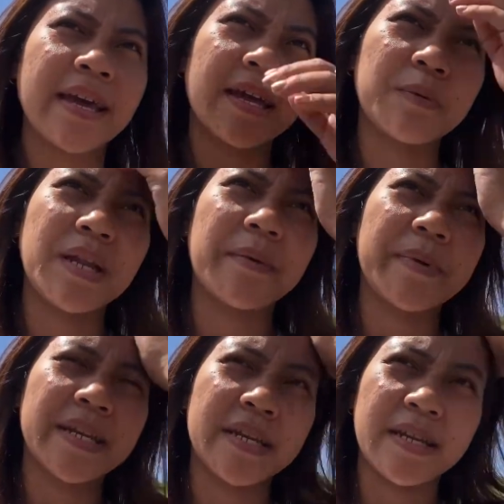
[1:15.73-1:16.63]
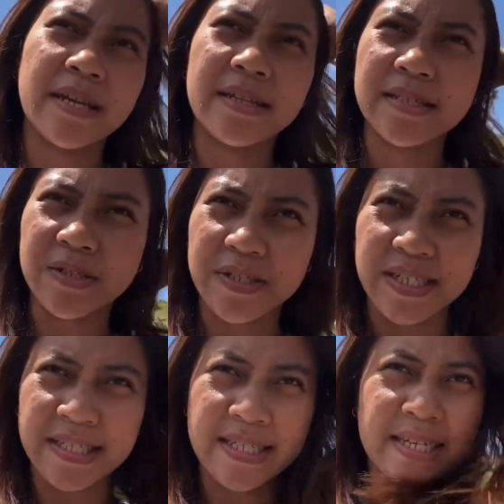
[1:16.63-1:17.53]
and wala pa ding
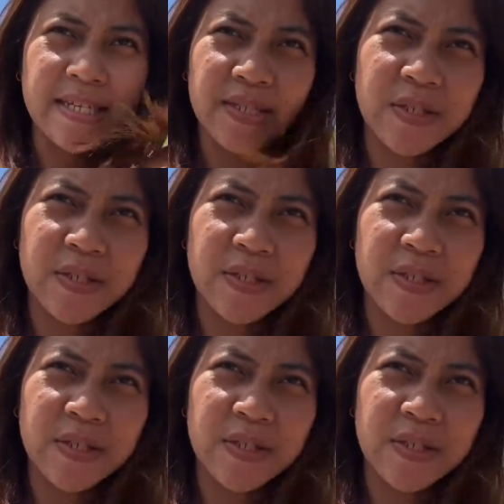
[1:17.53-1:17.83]
electricity.